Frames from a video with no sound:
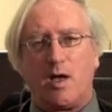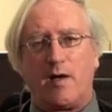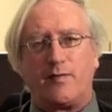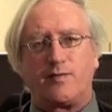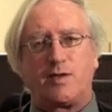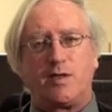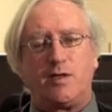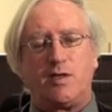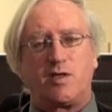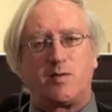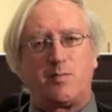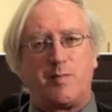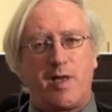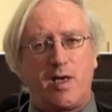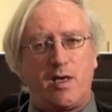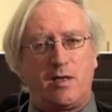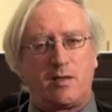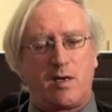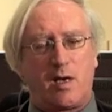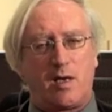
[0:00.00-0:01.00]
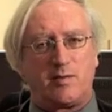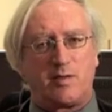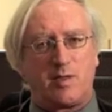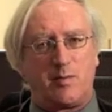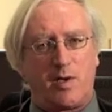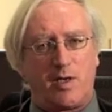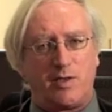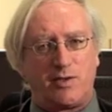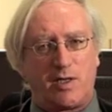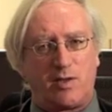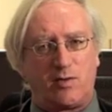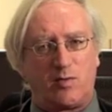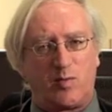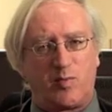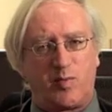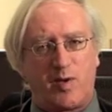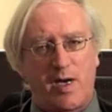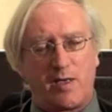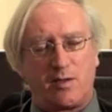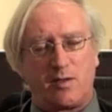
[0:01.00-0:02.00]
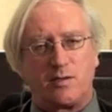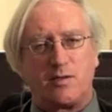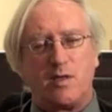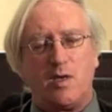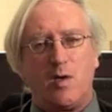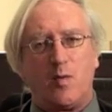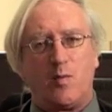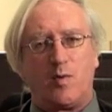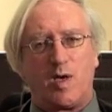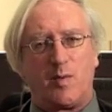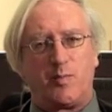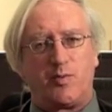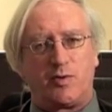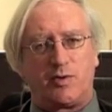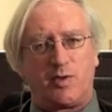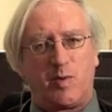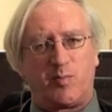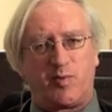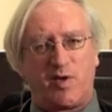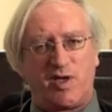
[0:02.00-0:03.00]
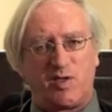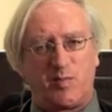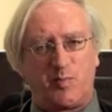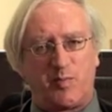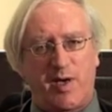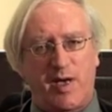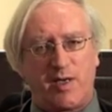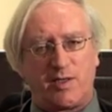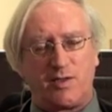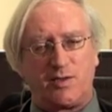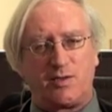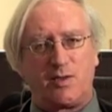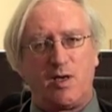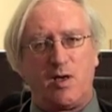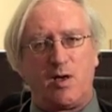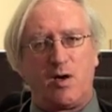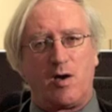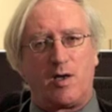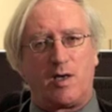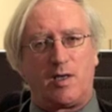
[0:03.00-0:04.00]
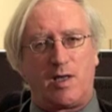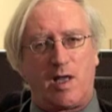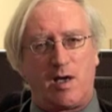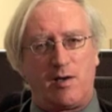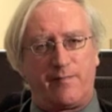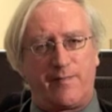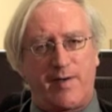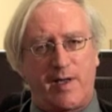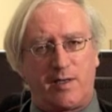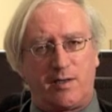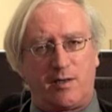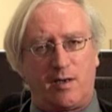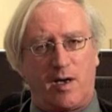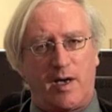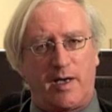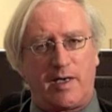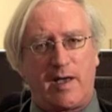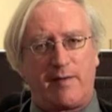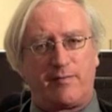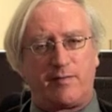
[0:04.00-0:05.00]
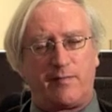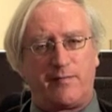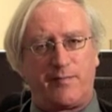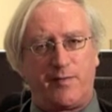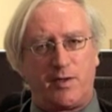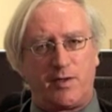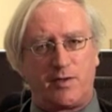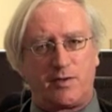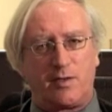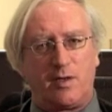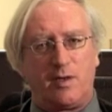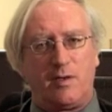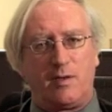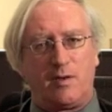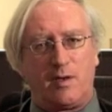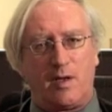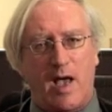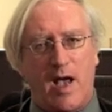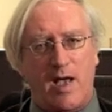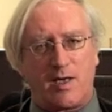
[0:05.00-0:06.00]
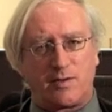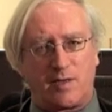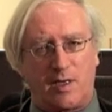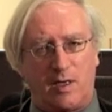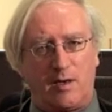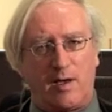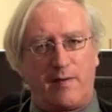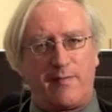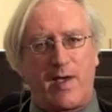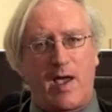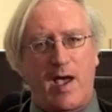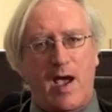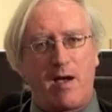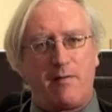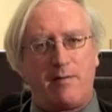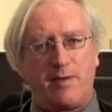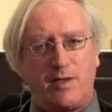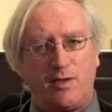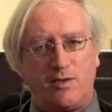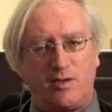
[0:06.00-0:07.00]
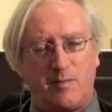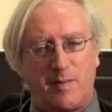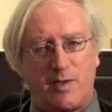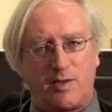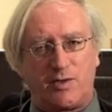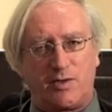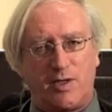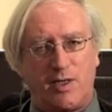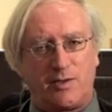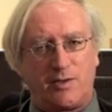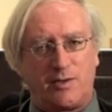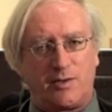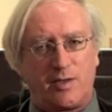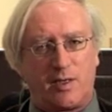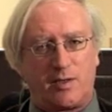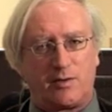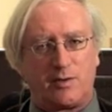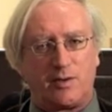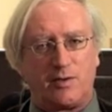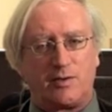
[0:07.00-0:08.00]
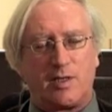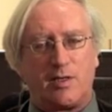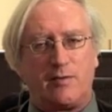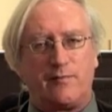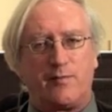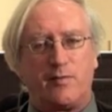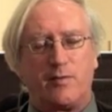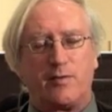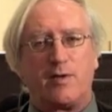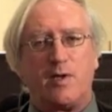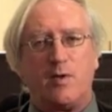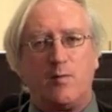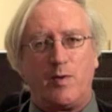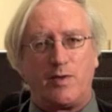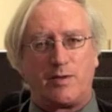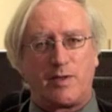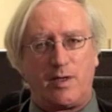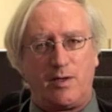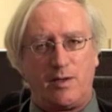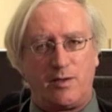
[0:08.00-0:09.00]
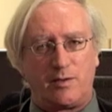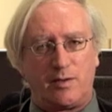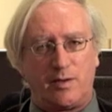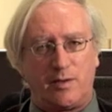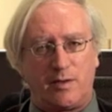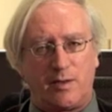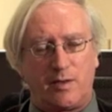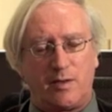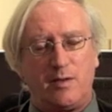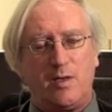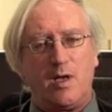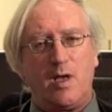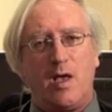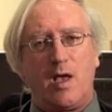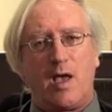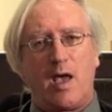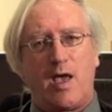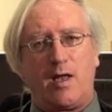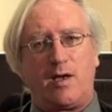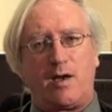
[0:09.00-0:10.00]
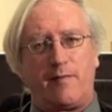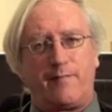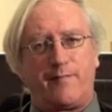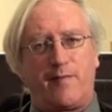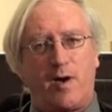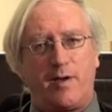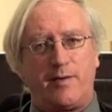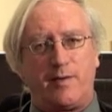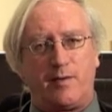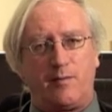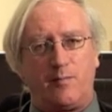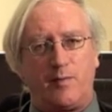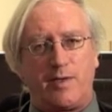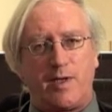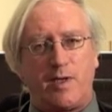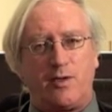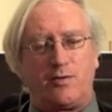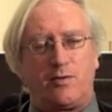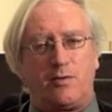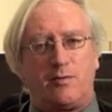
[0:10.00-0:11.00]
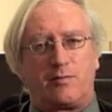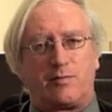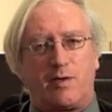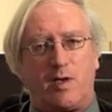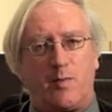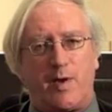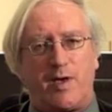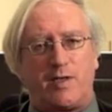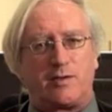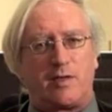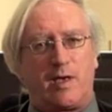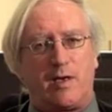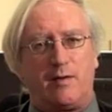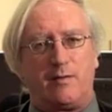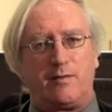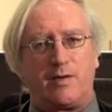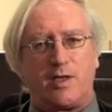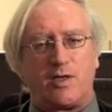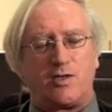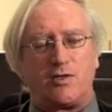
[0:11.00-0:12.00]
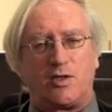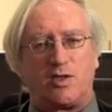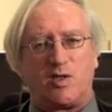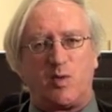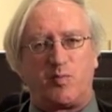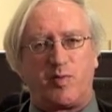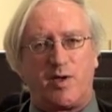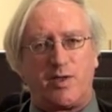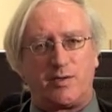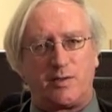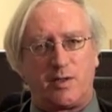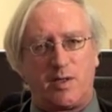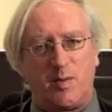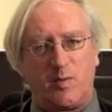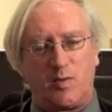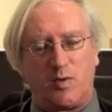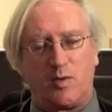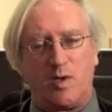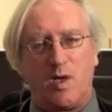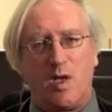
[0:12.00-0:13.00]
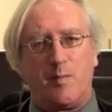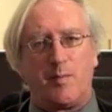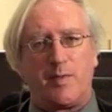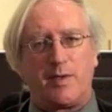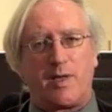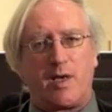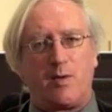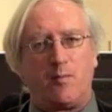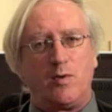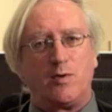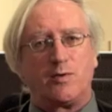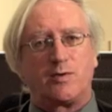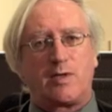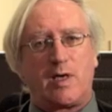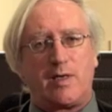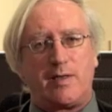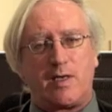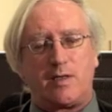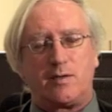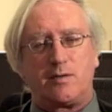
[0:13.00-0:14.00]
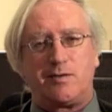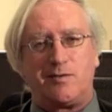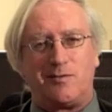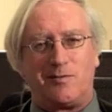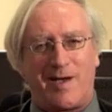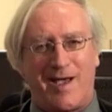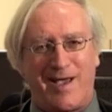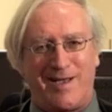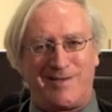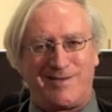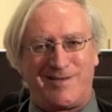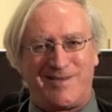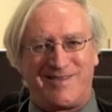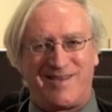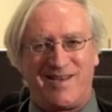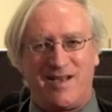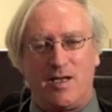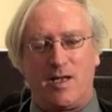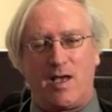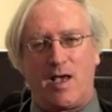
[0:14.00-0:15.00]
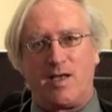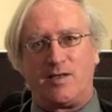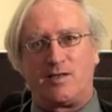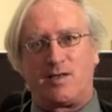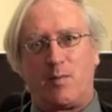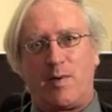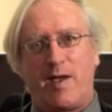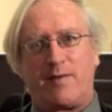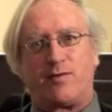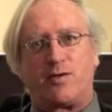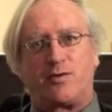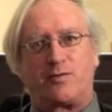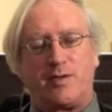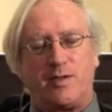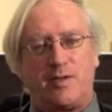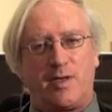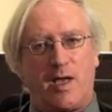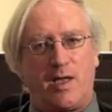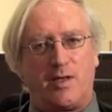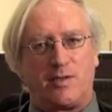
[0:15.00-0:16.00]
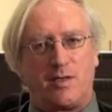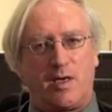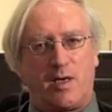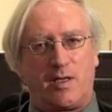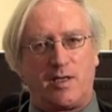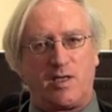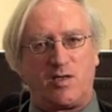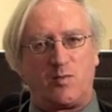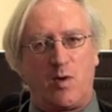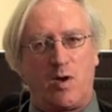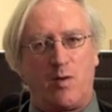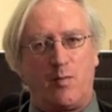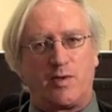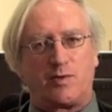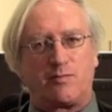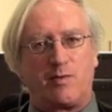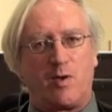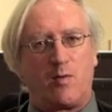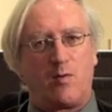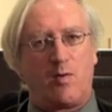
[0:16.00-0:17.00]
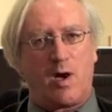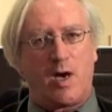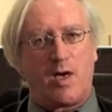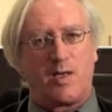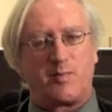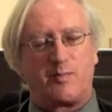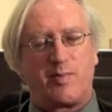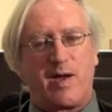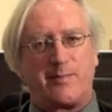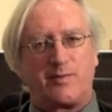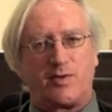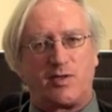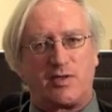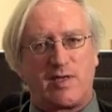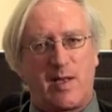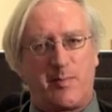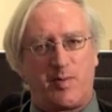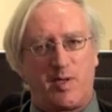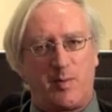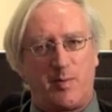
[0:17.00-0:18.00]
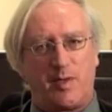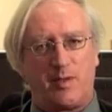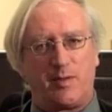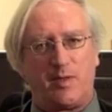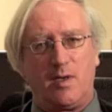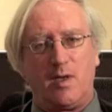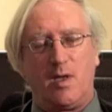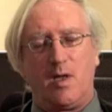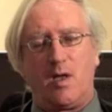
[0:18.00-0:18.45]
I've seen this many times in my general practice where I put depressed patients on a low-fat diet after first asking if they are eating too much cheese and chocolate and so forth, which they usually do, and I find that within 2-3 weeks they're just not depressed anymore, but they will say they're still anxious, and so we have to treat the anxiety as well, which requires perhaps a supplement.